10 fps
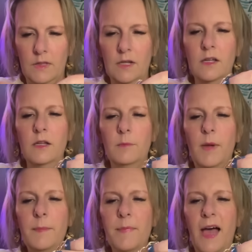My
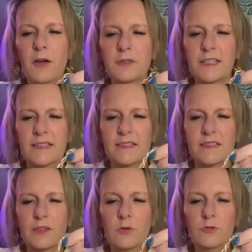mouth is so
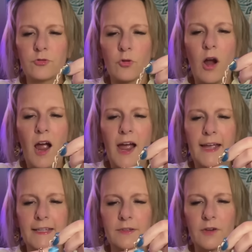dry, you
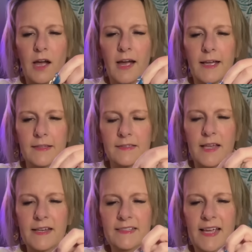guys. I
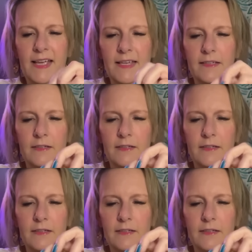take,